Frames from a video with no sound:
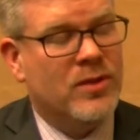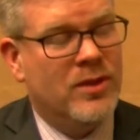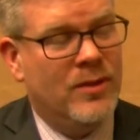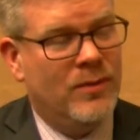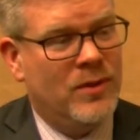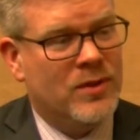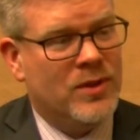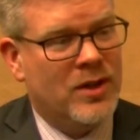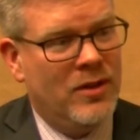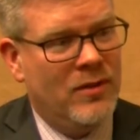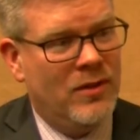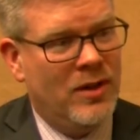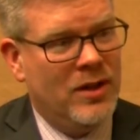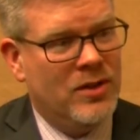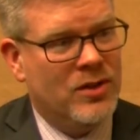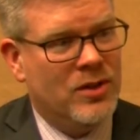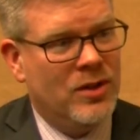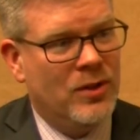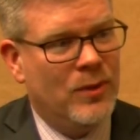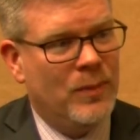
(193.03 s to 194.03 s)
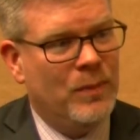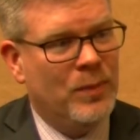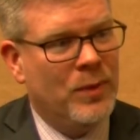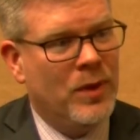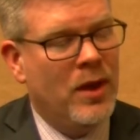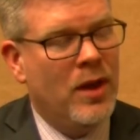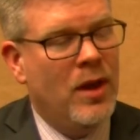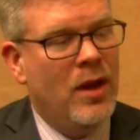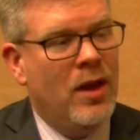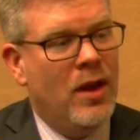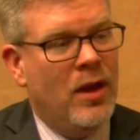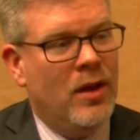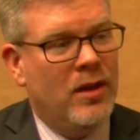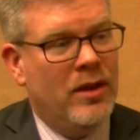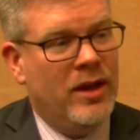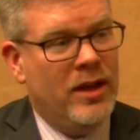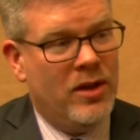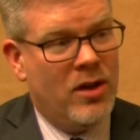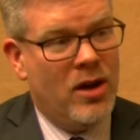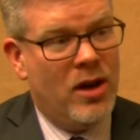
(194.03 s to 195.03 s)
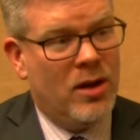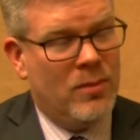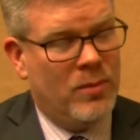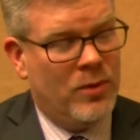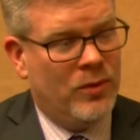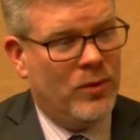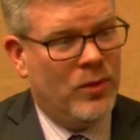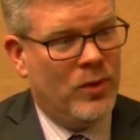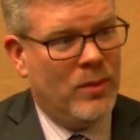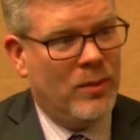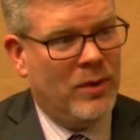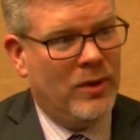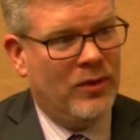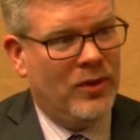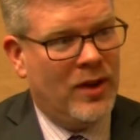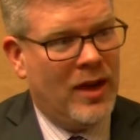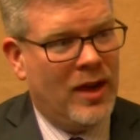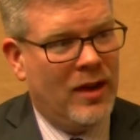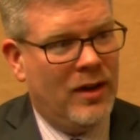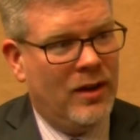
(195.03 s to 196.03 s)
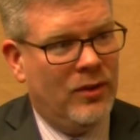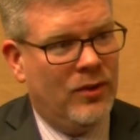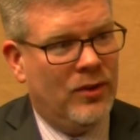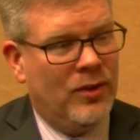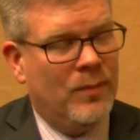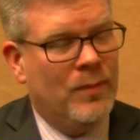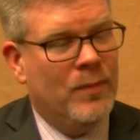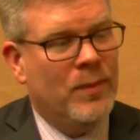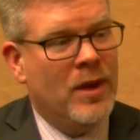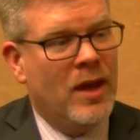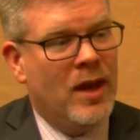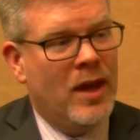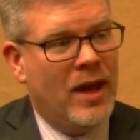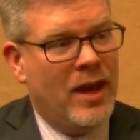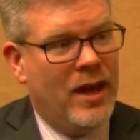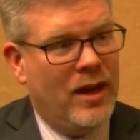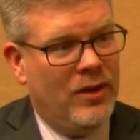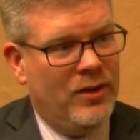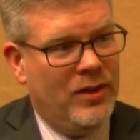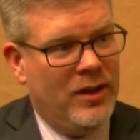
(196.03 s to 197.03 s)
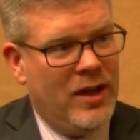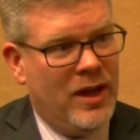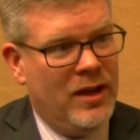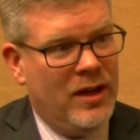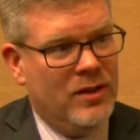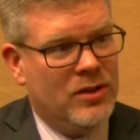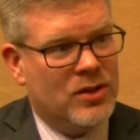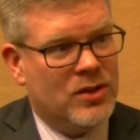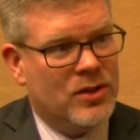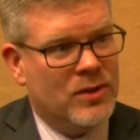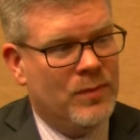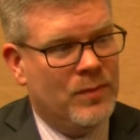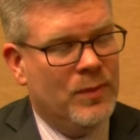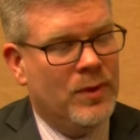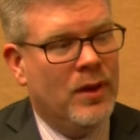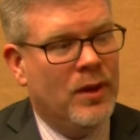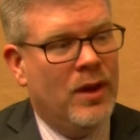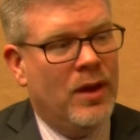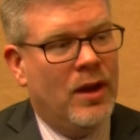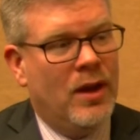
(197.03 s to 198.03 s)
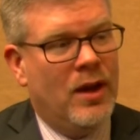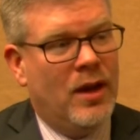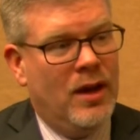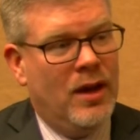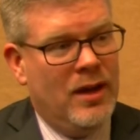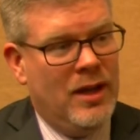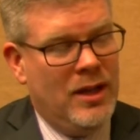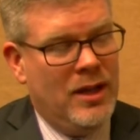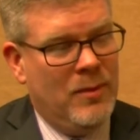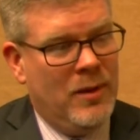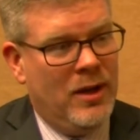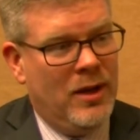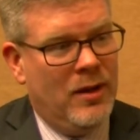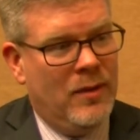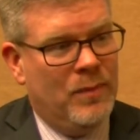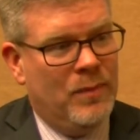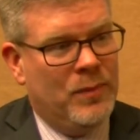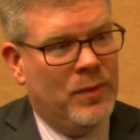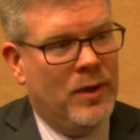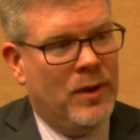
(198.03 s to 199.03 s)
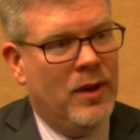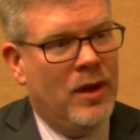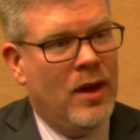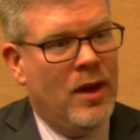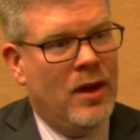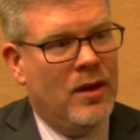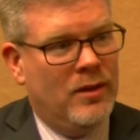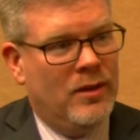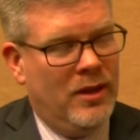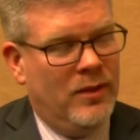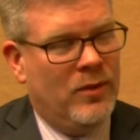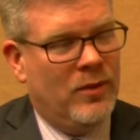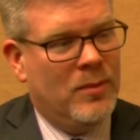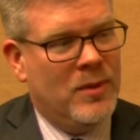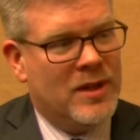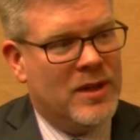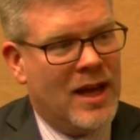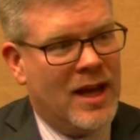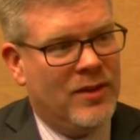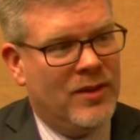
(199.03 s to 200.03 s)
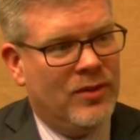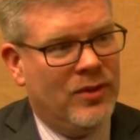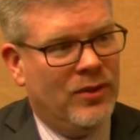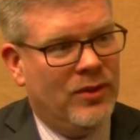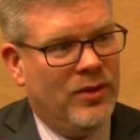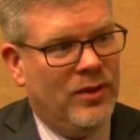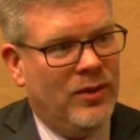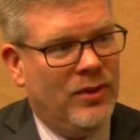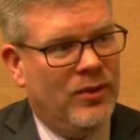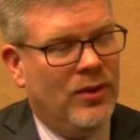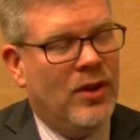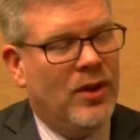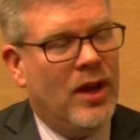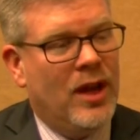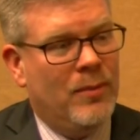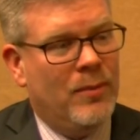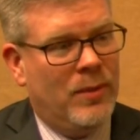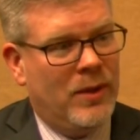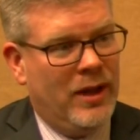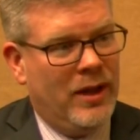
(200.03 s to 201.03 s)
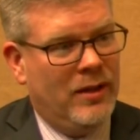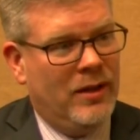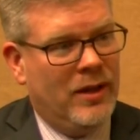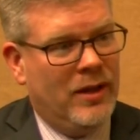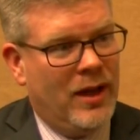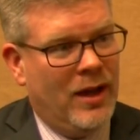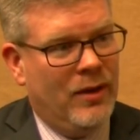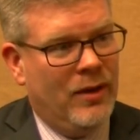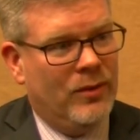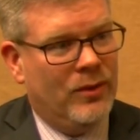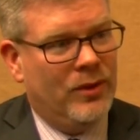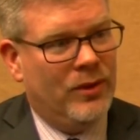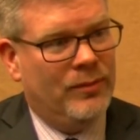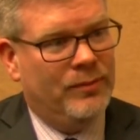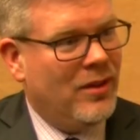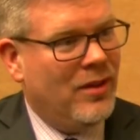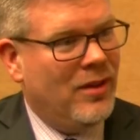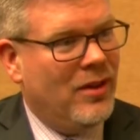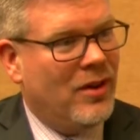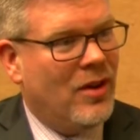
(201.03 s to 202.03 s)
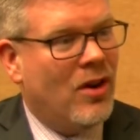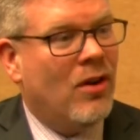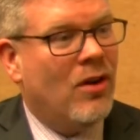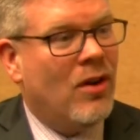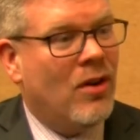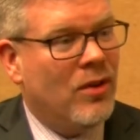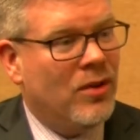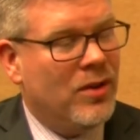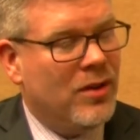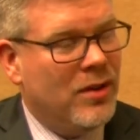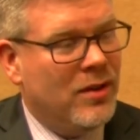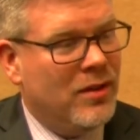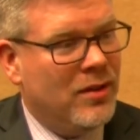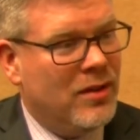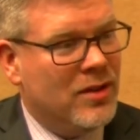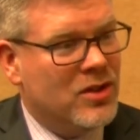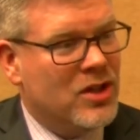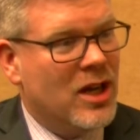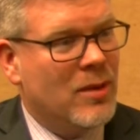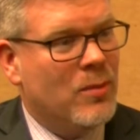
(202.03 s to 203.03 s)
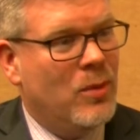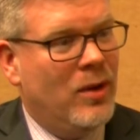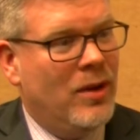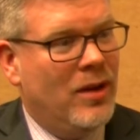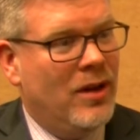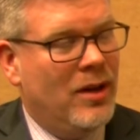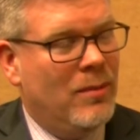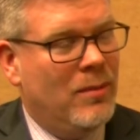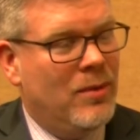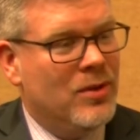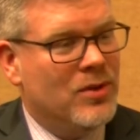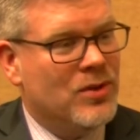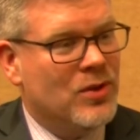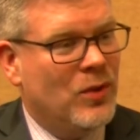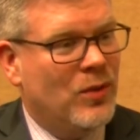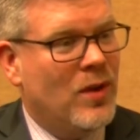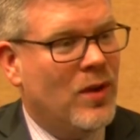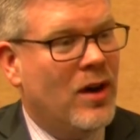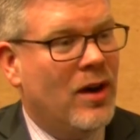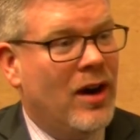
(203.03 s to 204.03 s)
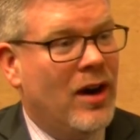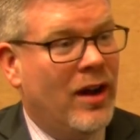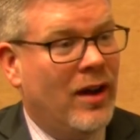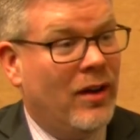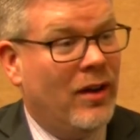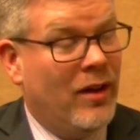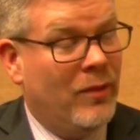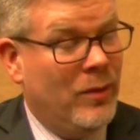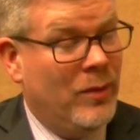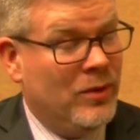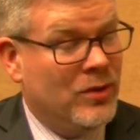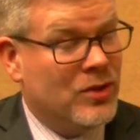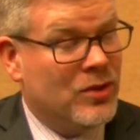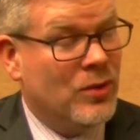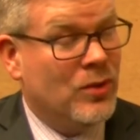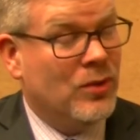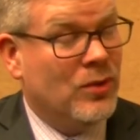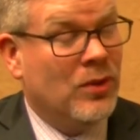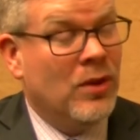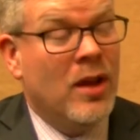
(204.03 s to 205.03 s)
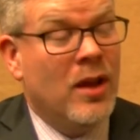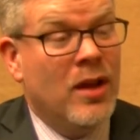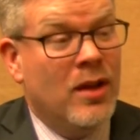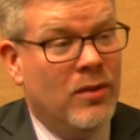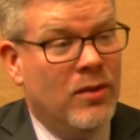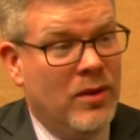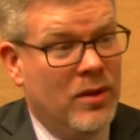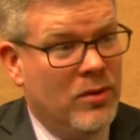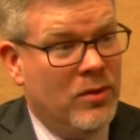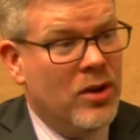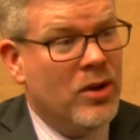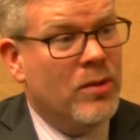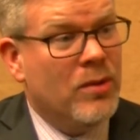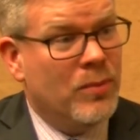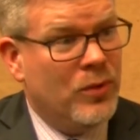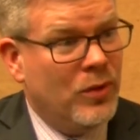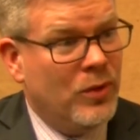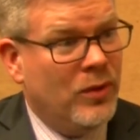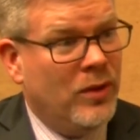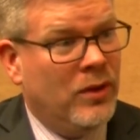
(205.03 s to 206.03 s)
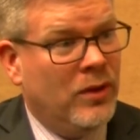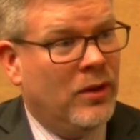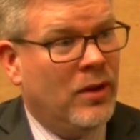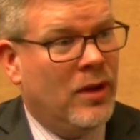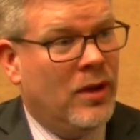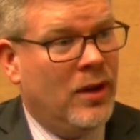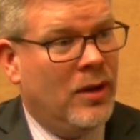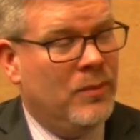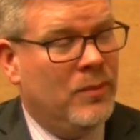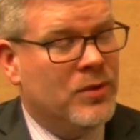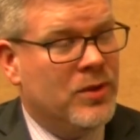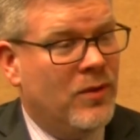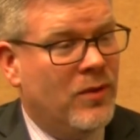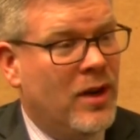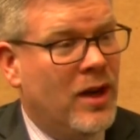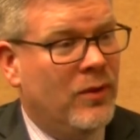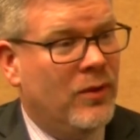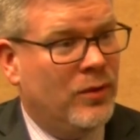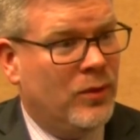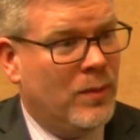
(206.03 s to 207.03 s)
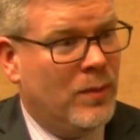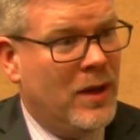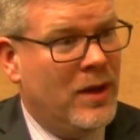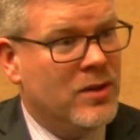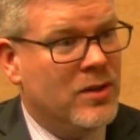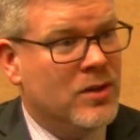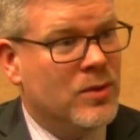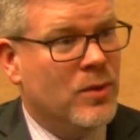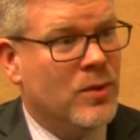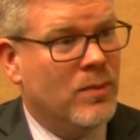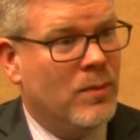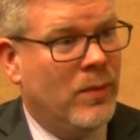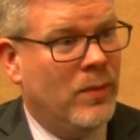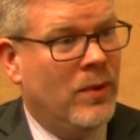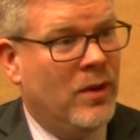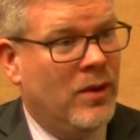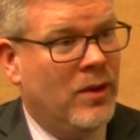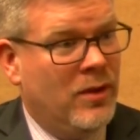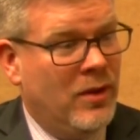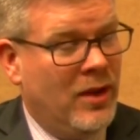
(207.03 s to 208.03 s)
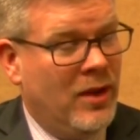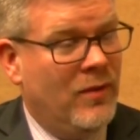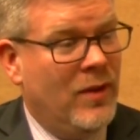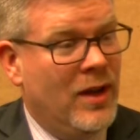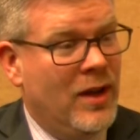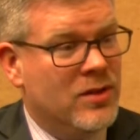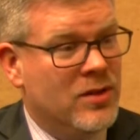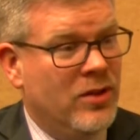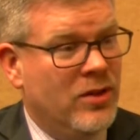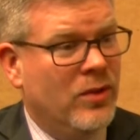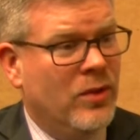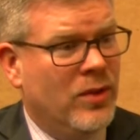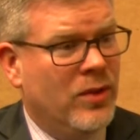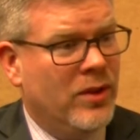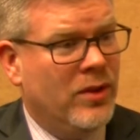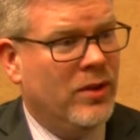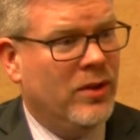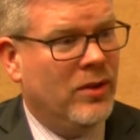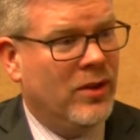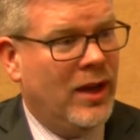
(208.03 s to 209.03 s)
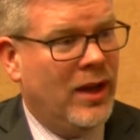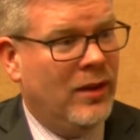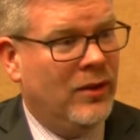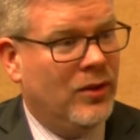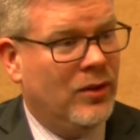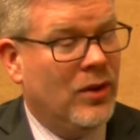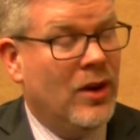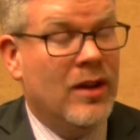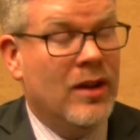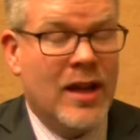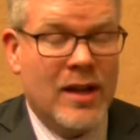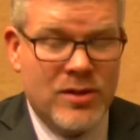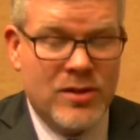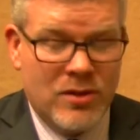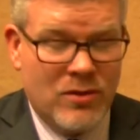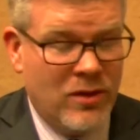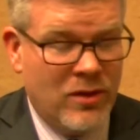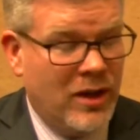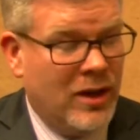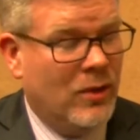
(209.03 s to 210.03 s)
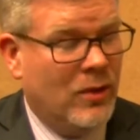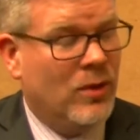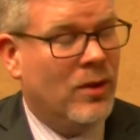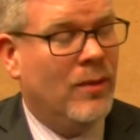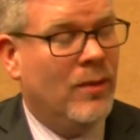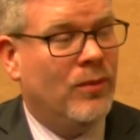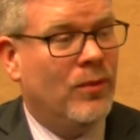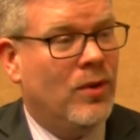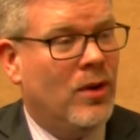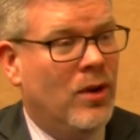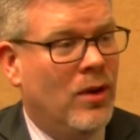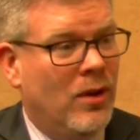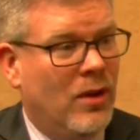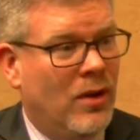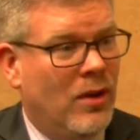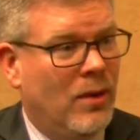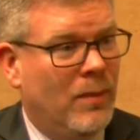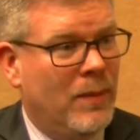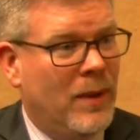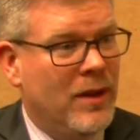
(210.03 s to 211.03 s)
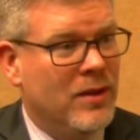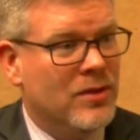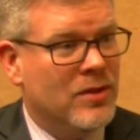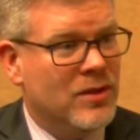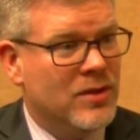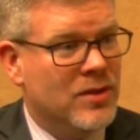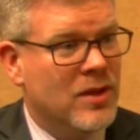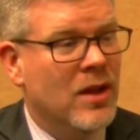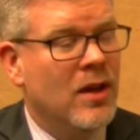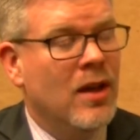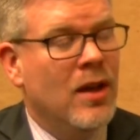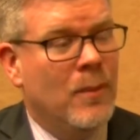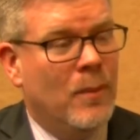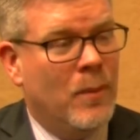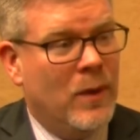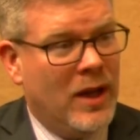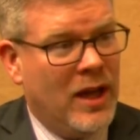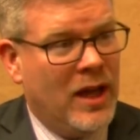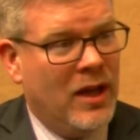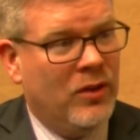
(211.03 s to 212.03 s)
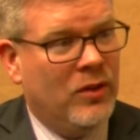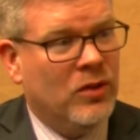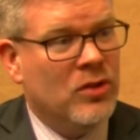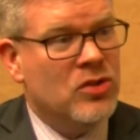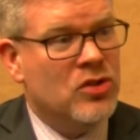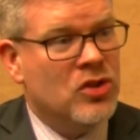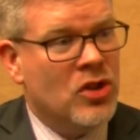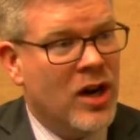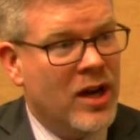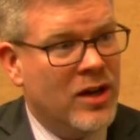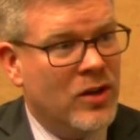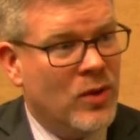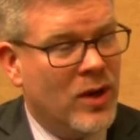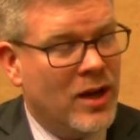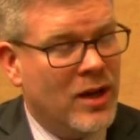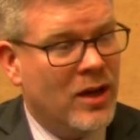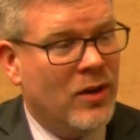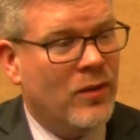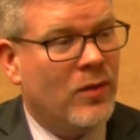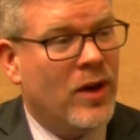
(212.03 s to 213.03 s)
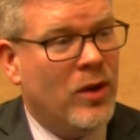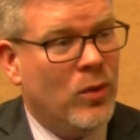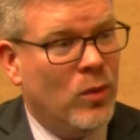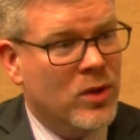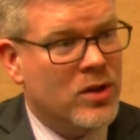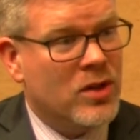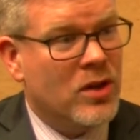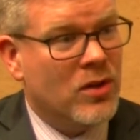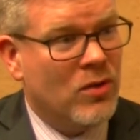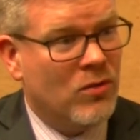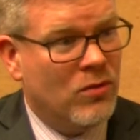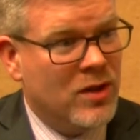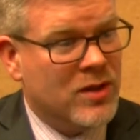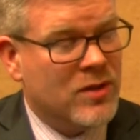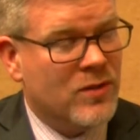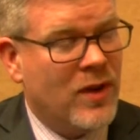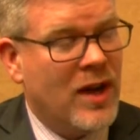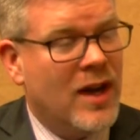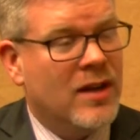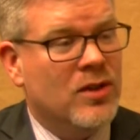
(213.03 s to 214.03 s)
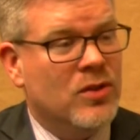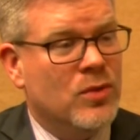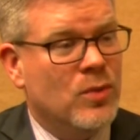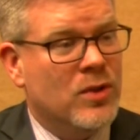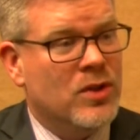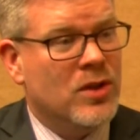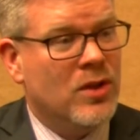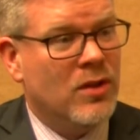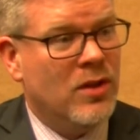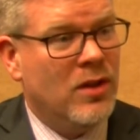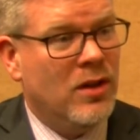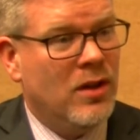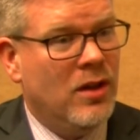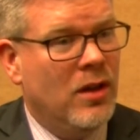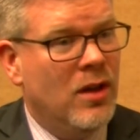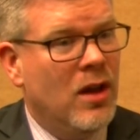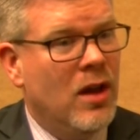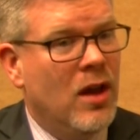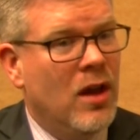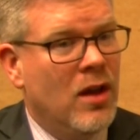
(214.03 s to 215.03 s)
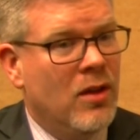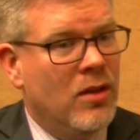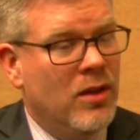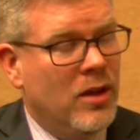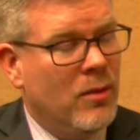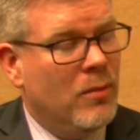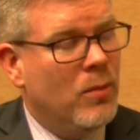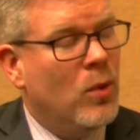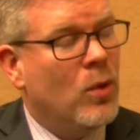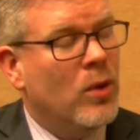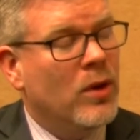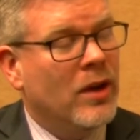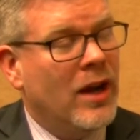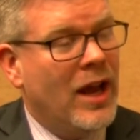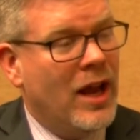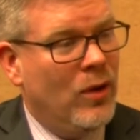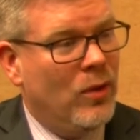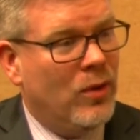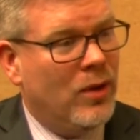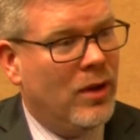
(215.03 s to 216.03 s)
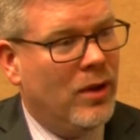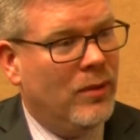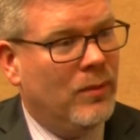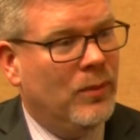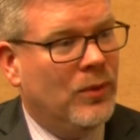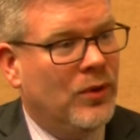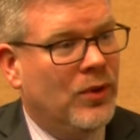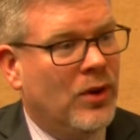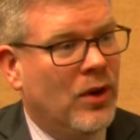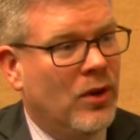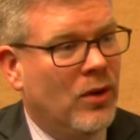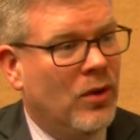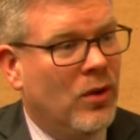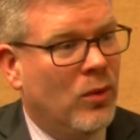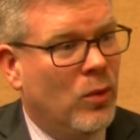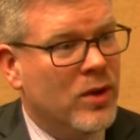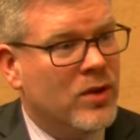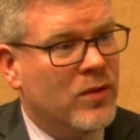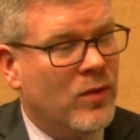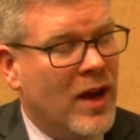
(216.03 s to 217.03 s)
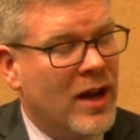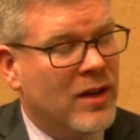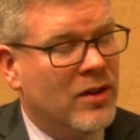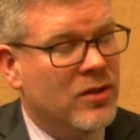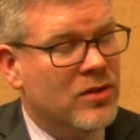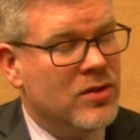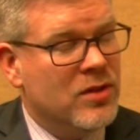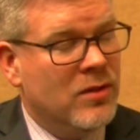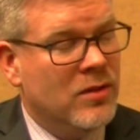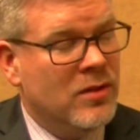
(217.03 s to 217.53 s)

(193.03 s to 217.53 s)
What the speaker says: lymphocyte ratio, ECOG performance status, LDH, anemia, liver metastases, and platelet count. All the checkpoint inhibitors so far have been shown they're improving survival for patients with advanced urothelial cancer, and that's a great outcome for all patients. But again, trying to identify which are the risk factors, which are the important outcomes, or which factors